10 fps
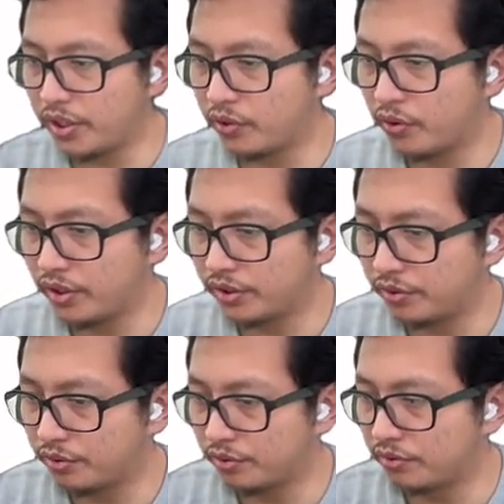we are
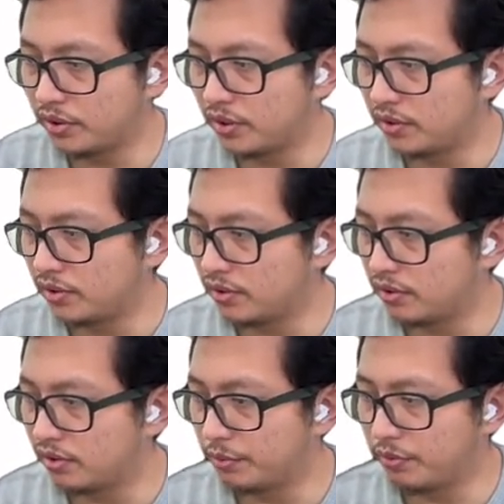going to,
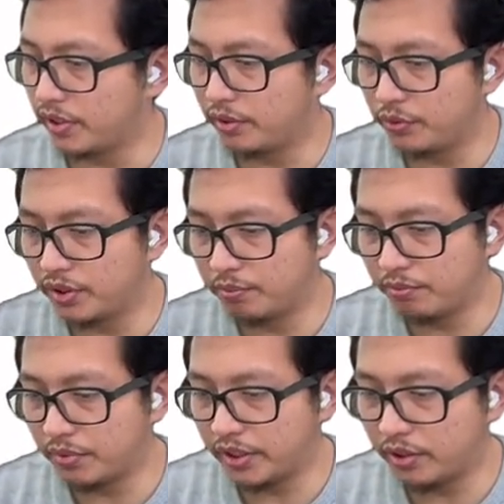let me write with
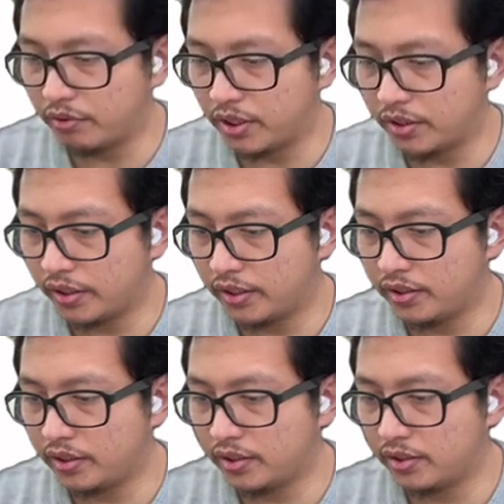the yellow color
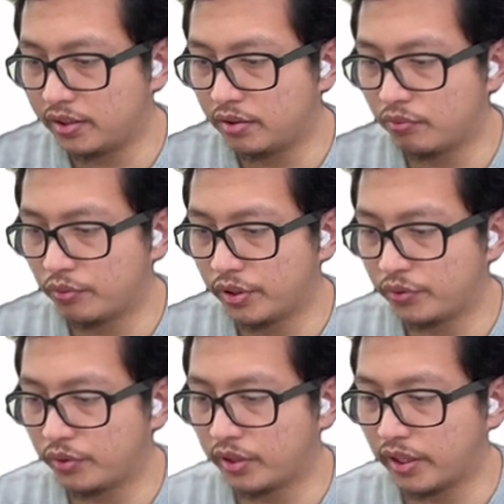here.
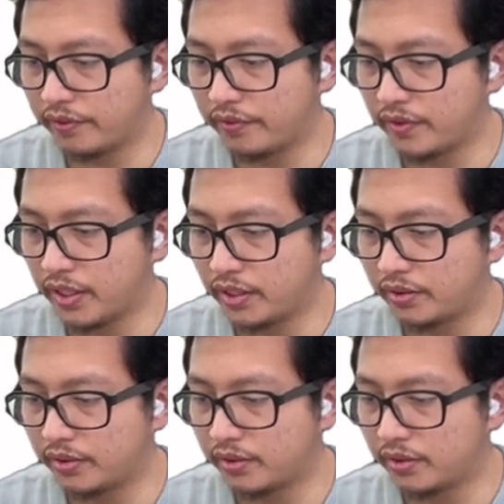We're going to have
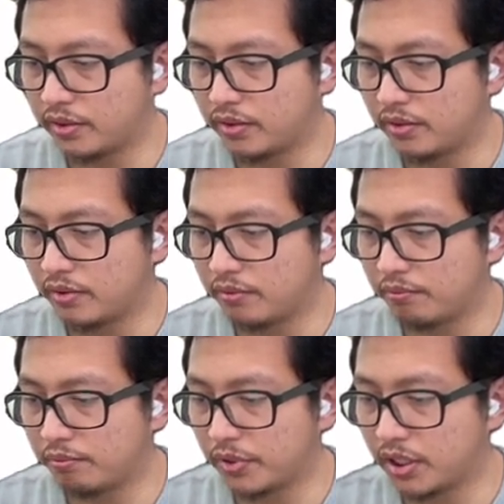that
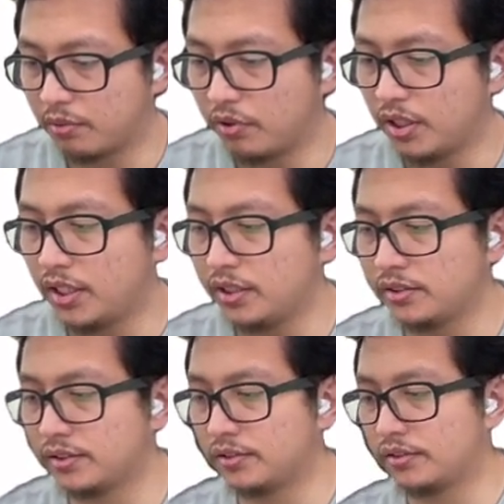
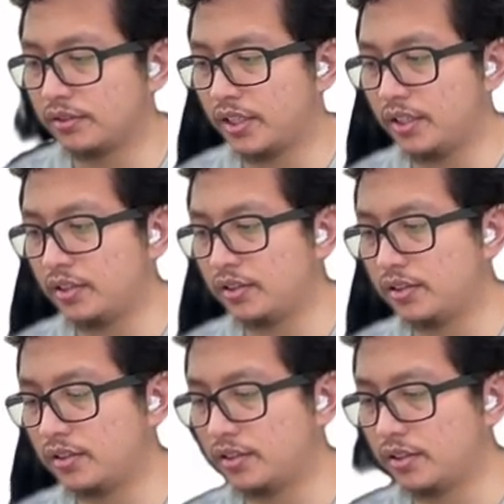parabola, okay?